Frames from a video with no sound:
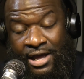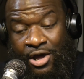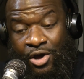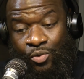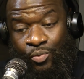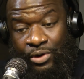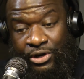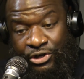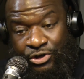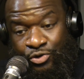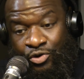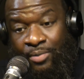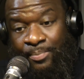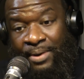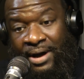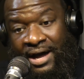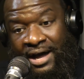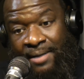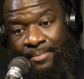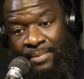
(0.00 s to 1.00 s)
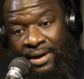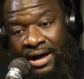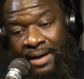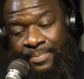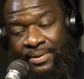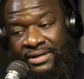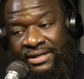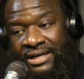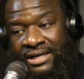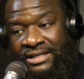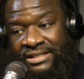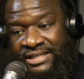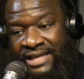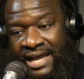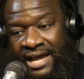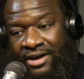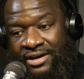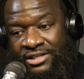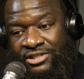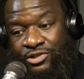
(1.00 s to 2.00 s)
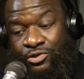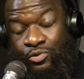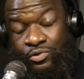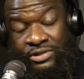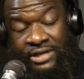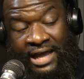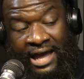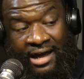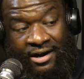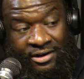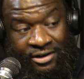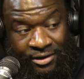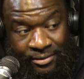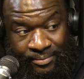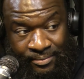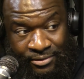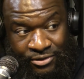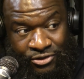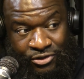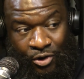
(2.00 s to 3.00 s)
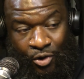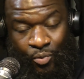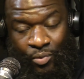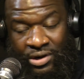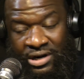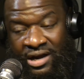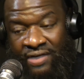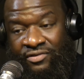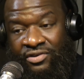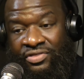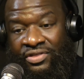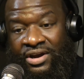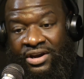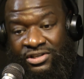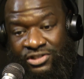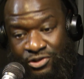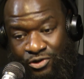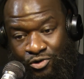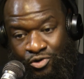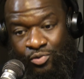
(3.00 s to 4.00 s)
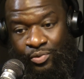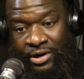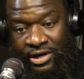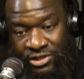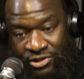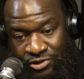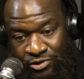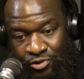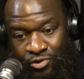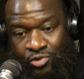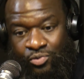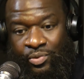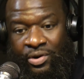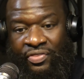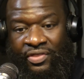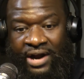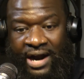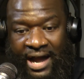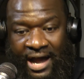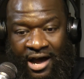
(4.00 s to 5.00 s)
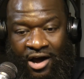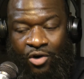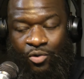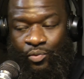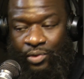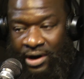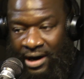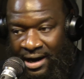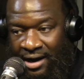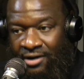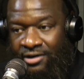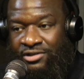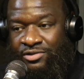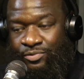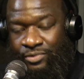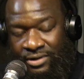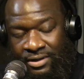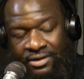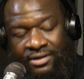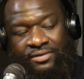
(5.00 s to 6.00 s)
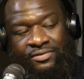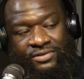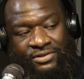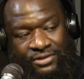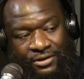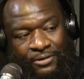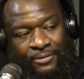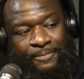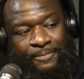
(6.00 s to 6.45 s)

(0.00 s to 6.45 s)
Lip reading: We do abide by Pinellas County Schools calendar. So whenever they're in school, we're in school. When they're out, we're out as well. So.